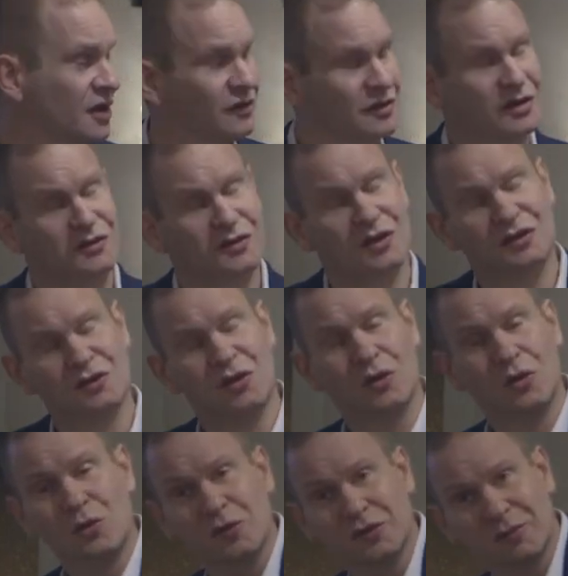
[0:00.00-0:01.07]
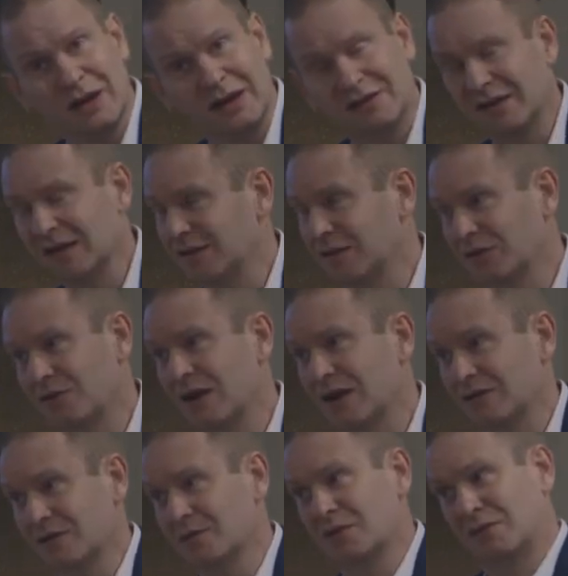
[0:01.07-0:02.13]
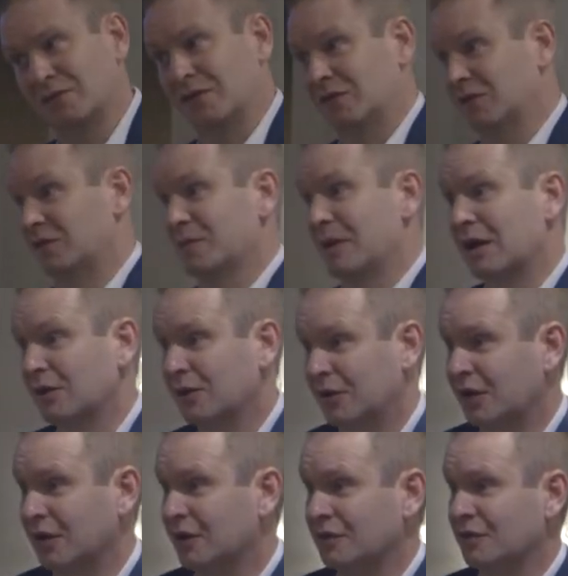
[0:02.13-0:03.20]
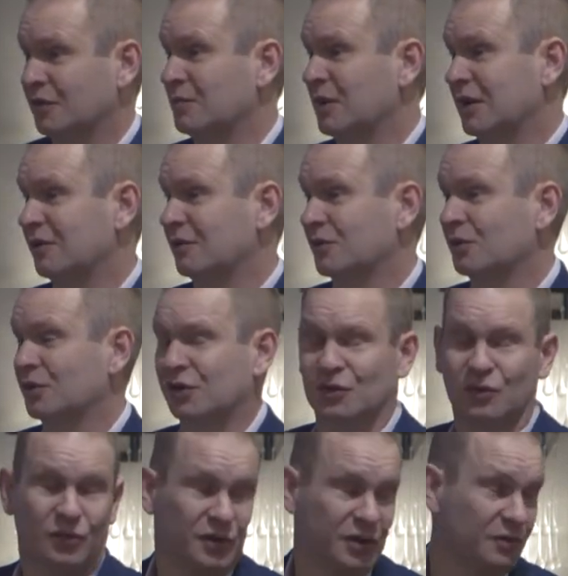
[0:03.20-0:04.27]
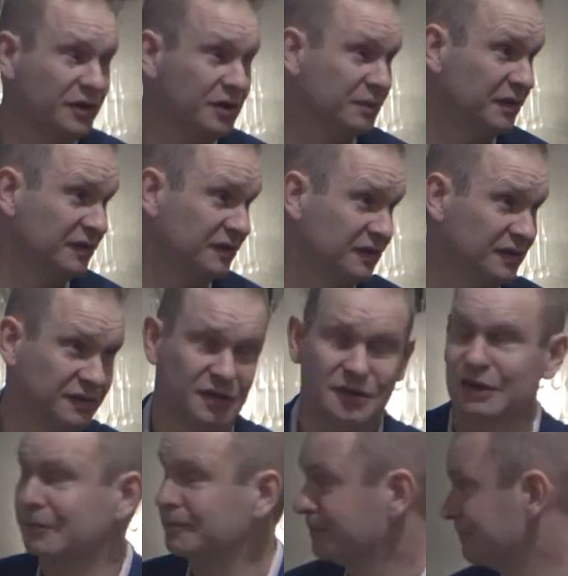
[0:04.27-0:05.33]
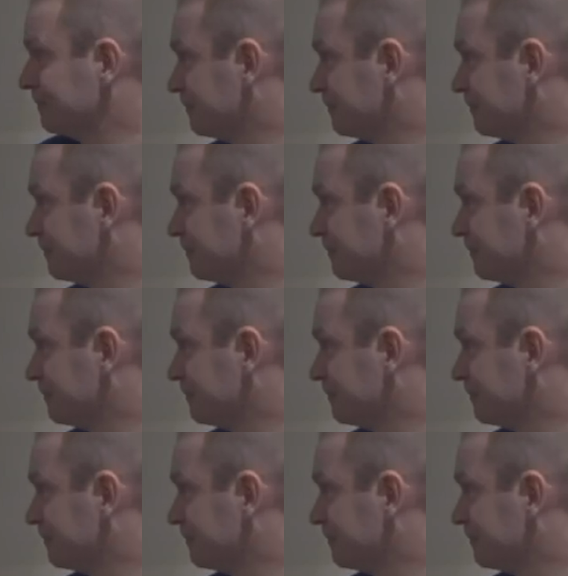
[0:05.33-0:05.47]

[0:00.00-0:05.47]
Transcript: So it's not always about detecting threats. Sometimes it's just about looking and just making sure you can audit what your business is doing.